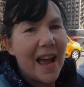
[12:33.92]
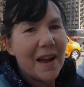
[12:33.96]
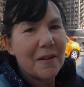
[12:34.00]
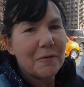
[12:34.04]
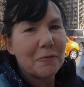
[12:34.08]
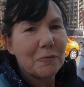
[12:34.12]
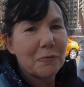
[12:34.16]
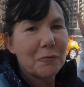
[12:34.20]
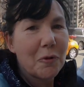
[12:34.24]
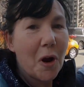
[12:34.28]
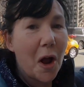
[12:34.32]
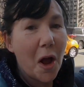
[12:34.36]

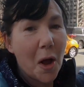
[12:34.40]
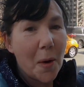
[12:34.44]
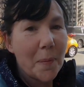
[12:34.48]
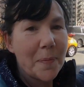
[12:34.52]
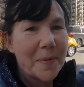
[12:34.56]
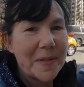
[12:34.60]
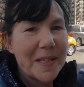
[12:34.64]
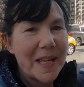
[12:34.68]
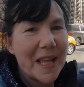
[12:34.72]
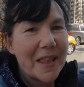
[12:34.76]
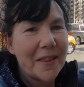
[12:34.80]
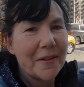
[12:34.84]
And right
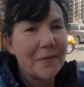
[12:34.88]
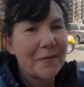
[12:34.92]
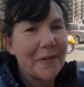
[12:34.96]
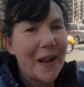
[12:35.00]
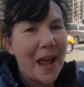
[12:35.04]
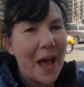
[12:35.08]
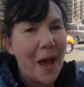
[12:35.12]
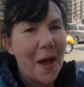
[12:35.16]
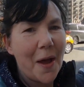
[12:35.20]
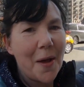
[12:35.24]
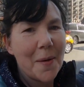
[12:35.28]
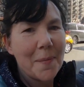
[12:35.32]
opposite the
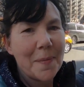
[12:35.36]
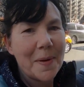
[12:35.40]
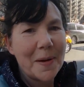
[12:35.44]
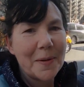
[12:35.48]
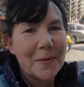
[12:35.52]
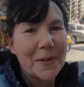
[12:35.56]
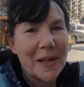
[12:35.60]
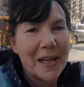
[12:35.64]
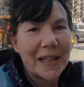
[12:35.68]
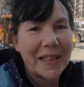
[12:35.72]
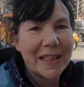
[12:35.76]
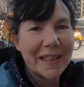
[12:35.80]
Flatiron
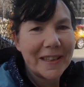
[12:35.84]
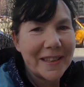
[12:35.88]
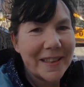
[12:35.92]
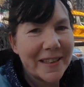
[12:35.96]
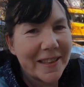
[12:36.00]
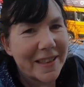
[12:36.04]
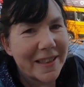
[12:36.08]
Building,